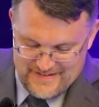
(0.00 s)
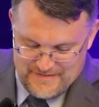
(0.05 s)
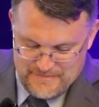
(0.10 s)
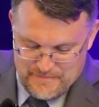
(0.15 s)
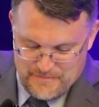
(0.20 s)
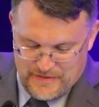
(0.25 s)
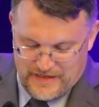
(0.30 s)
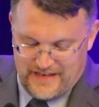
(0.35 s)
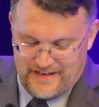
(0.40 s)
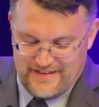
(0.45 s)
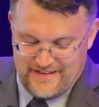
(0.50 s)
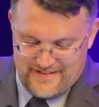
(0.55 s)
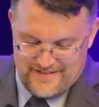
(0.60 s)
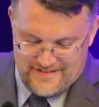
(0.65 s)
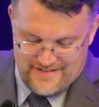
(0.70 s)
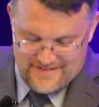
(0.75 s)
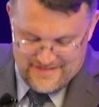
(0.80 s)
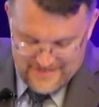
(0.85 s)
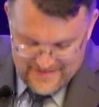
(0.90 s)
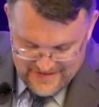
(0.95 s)
But
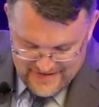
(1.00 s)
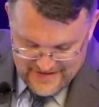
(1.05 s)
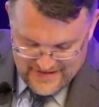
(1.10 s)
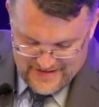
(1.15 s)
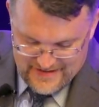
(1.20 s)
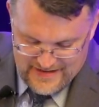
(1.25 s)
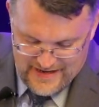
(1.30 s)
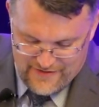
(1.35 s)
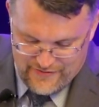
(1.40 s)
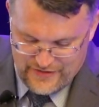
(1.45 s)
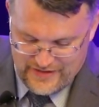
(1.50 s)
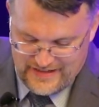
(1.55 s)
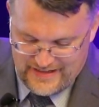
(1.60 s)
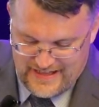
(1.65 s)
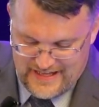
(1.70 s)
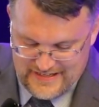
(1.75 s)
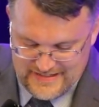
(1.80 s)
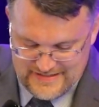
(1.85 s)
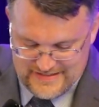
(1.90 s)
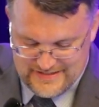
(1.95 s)

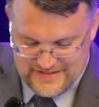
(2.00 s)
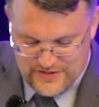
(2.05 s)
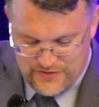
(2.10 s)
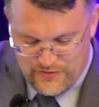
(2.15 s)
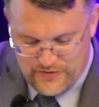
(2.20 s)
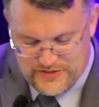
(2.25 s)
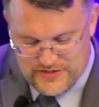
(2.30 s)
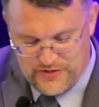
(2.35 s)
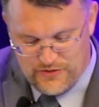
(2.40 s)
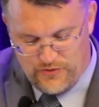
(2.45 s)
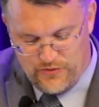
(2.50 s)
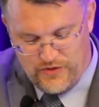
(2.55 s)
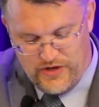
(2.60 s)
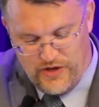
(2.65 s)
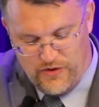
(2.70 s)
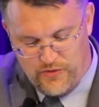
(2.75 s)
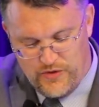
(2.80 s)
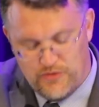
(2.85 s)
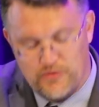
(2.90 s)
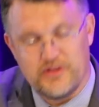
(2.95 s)
nevertheless, so
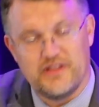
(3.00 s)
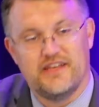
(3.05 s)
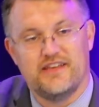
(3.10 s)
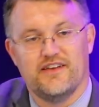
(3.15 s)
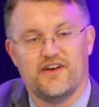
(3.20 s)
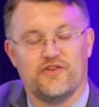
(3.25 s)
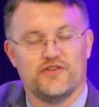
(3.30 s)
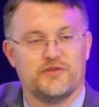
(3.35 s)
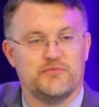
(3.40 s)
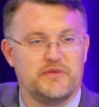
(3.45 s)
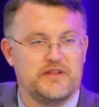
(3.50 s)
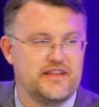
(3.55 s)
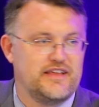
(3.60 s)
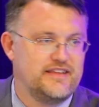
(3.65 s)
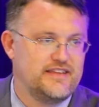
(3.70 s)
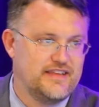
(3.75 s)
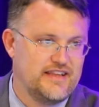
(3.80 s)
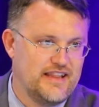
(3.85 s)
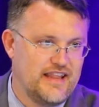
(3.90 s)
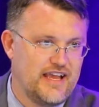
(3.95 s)
we really ultimately
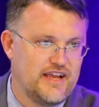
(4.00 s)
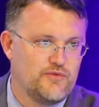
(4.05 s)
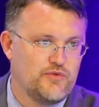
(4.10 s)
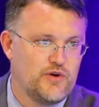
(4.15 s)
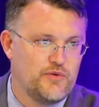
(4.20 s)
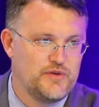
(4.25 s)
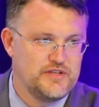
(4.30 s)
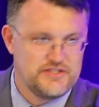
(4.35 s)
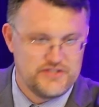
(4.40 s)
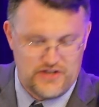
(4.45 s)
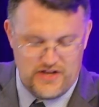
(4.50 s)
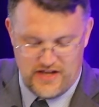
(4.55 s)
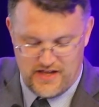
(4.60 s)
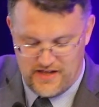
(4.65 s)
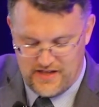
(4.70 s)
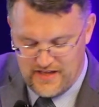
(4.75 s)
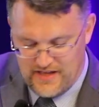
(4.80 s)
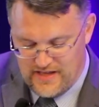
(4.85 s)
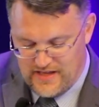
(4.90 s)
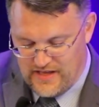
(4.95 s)
did like what we
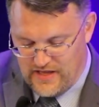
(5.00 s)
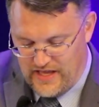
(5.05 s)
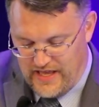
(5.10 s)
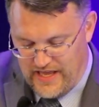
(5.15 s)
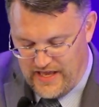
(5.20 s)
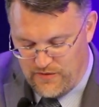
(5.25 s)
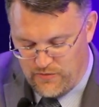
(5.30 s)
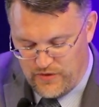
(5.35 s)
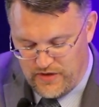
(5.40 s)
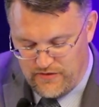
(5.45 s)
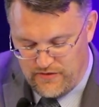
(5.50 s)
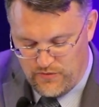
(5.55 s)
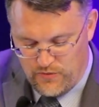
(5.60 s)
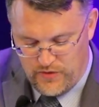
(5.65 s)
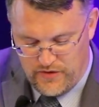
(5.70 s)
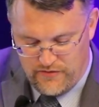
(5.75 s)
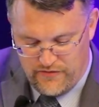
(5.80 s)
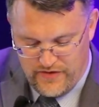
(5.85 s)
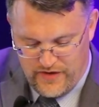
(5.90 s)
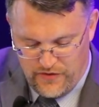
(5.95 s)
saw, and
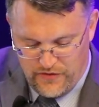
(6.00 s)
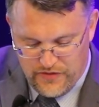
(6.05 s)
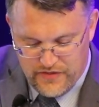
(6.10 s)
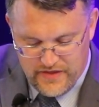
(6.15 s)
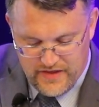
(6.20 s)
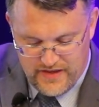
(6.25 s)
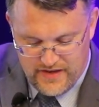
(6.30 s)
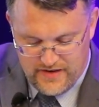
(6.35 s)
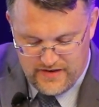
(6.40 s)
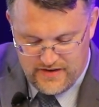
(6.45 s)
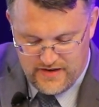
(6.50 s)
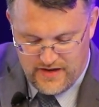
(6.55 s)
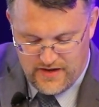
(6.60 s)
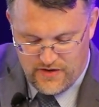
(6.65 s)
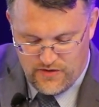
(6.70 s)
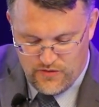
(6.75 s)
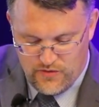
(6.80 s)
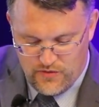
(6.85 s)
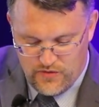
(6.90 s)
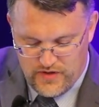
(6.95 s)
we felt that
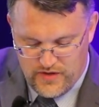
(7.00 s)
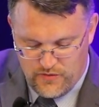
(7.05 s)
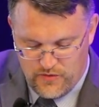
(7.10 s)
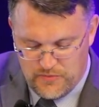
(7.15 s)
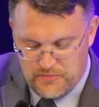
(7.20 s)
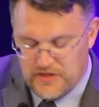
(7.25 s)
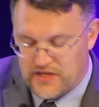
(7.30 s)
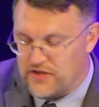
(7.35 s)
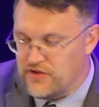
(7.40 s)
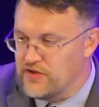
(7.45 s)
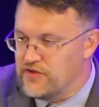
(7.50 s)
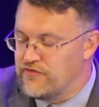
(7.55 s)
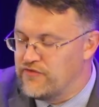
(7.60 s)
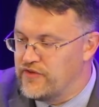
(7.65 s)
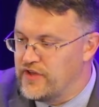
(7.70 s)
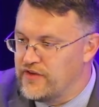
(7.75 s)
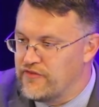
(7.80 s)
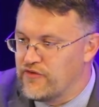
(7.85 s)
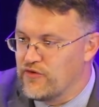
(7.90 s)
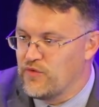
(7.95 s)
it would be a good
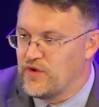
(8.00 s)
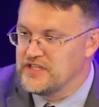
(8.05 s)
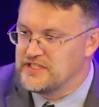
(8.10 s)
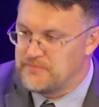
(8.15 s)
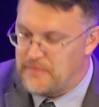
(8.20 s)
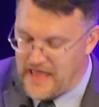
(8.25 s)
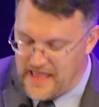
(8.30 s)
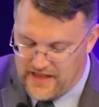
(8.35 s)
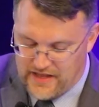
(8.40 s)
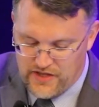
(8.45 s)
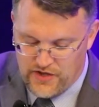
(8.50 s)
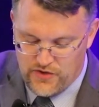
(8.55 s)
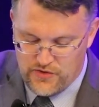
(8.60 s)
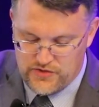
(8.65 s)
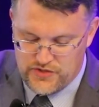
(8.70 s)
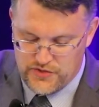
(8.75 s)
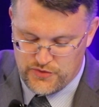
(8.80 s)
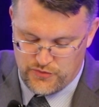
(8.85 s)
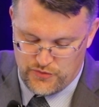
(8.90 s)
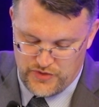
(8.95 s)
fit for West Banco
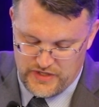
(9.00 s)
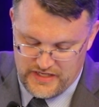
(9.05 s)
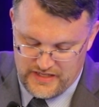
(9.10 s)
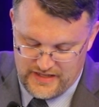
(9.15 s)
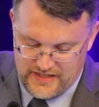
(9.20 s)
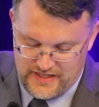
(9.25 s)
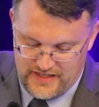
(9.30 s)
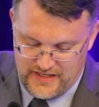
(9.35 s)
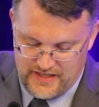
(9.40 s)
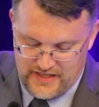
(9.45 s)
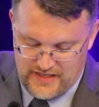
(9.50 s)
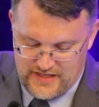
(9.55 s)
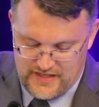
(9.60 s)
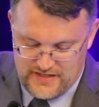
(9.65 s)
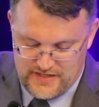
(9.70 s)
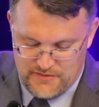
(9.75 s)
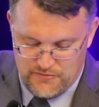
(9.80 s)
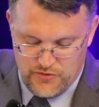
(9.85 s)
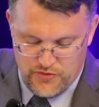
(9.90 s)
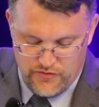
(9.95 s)
to
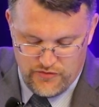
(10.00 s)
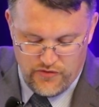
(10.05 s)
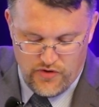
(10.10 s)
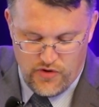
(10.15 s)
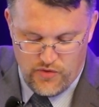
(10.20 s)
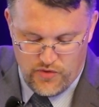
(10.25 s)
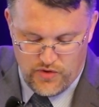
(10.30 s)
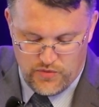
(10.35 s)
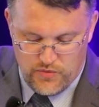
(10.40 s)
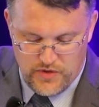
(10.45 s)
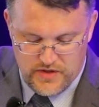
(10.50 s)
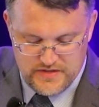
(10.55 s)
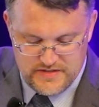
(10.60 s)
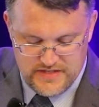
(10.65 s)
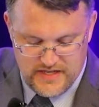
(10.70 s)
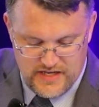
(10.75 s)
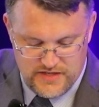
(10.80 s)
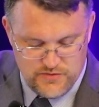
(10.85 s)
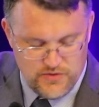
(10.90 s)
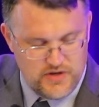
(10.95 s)
move forward with
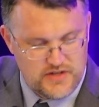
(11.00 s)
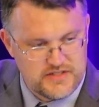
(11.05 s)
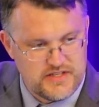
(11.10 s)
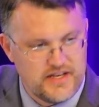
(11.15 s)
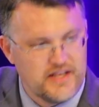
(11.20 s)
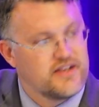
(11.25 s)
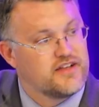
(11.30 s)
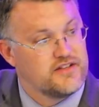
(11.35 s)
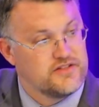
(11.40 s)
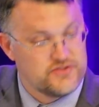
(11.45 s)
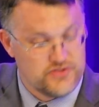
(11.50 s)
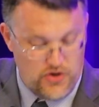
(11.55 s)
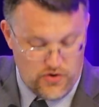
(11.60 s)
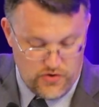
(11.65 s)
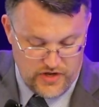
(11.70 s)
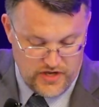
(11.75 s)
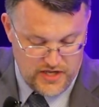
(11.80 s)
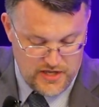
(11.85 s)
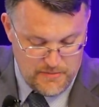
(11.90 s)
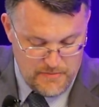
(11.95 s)
Sageworks in a
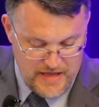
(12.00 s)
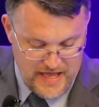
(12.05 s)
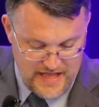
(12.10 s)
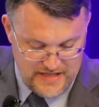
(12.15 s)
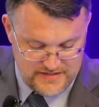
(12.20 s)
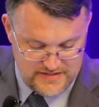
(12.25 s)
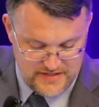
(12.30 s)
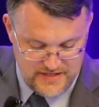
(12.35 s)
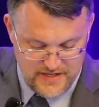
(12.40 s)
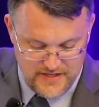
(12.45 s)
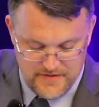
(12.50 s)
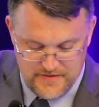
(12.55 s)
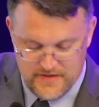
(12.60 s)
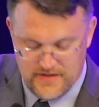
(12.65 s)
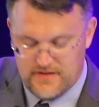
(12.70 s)
consulting capacity.